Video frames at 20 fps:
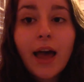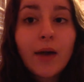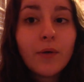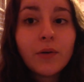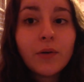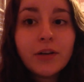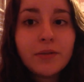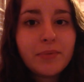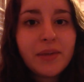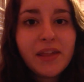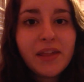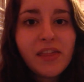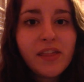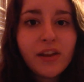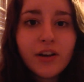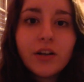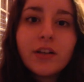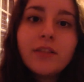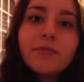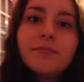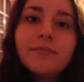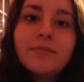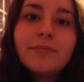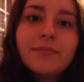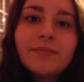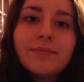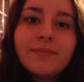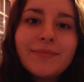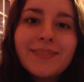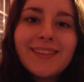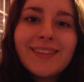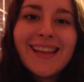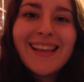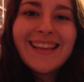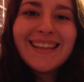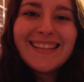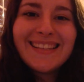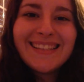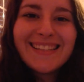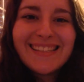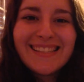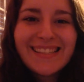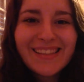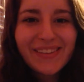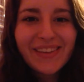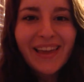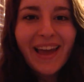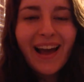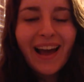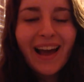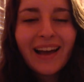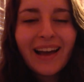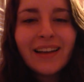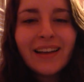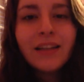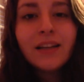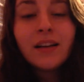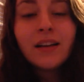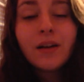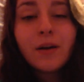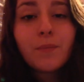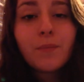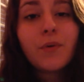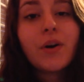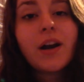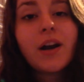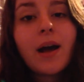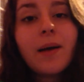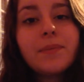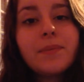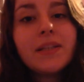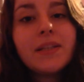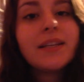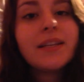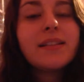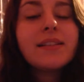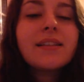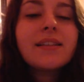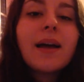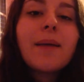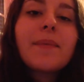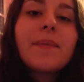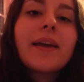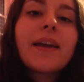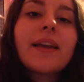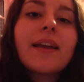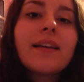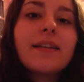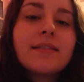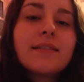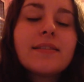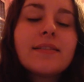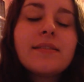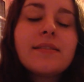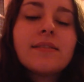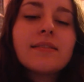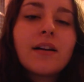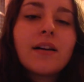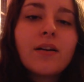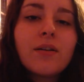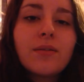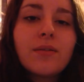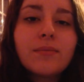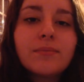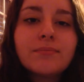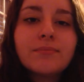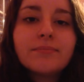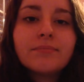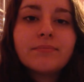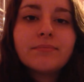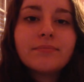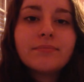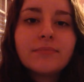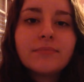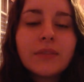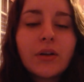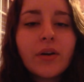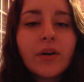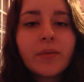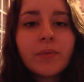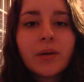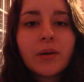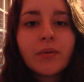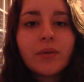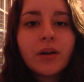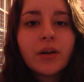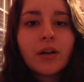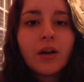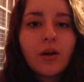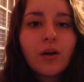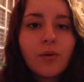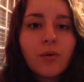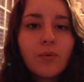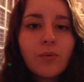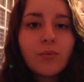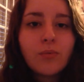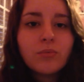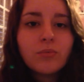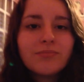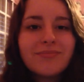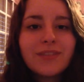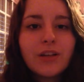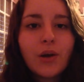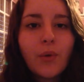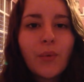I want to be there. So yeah, more updates coming. So now I'm going to go.